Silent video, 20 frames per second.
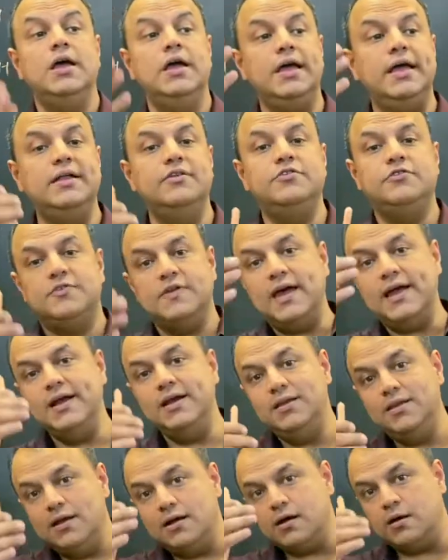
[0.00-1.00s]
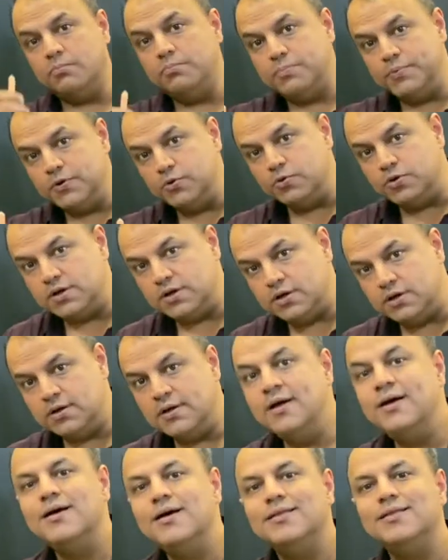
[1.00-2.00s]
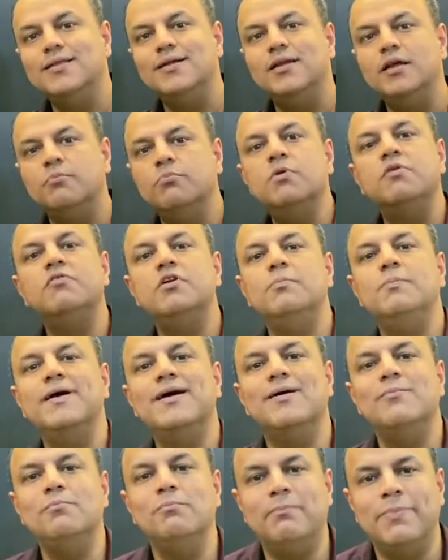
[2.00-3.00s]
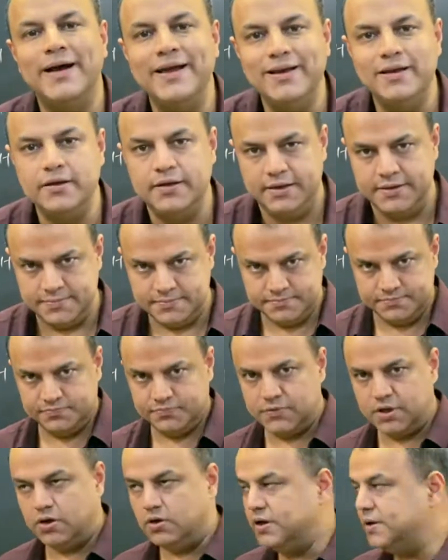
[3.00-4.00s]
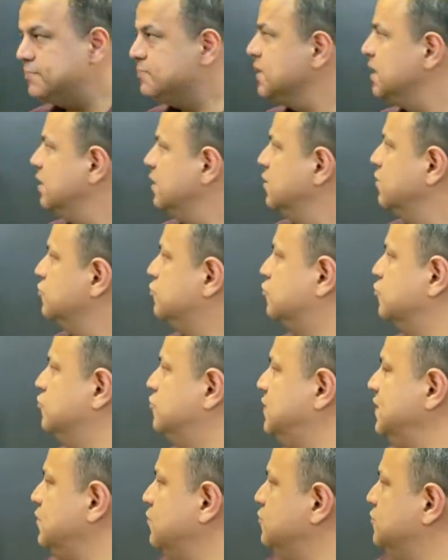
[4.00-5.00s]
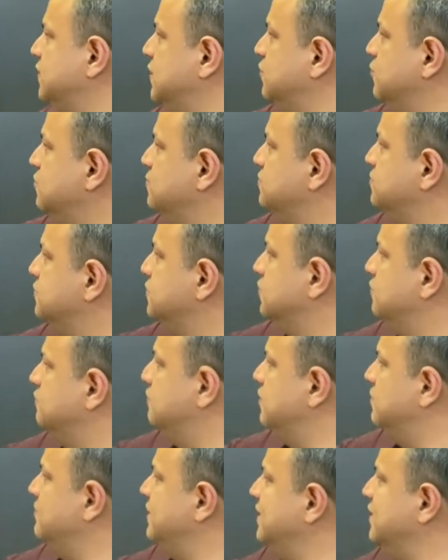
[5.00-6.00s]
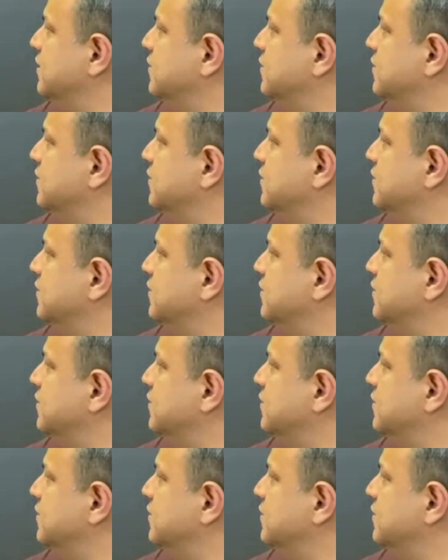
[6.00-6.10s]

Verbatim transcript: Inside the computer, the number will become binary. Okay? So 00 will be